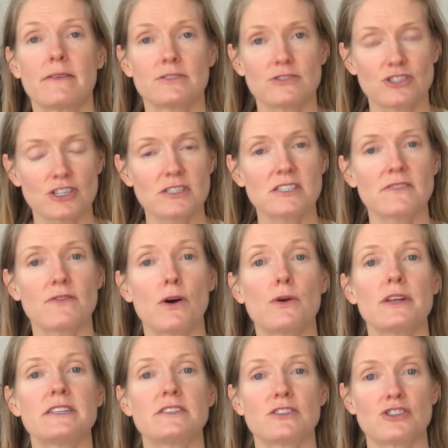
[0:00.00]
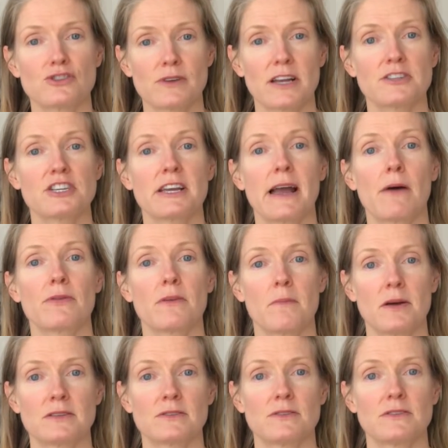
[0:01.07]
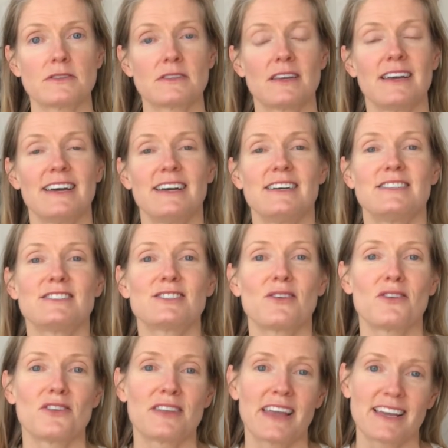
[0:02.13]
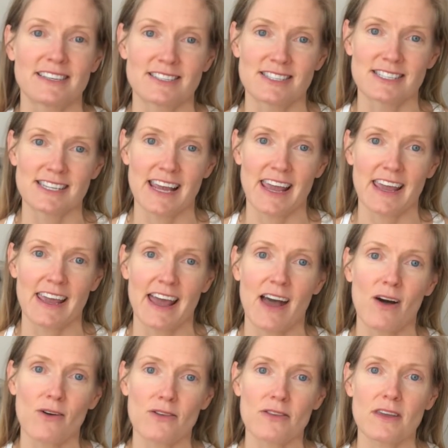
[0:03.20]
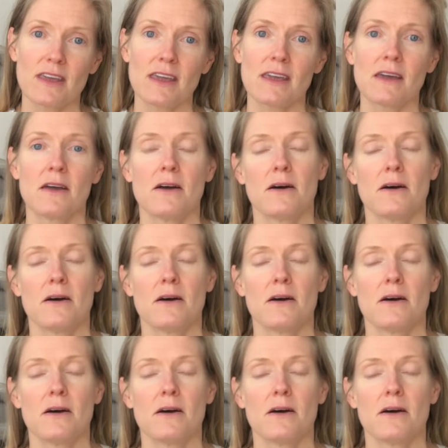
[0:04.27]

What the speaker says: just devoted to stretching out the muscles so that they can stay healthy,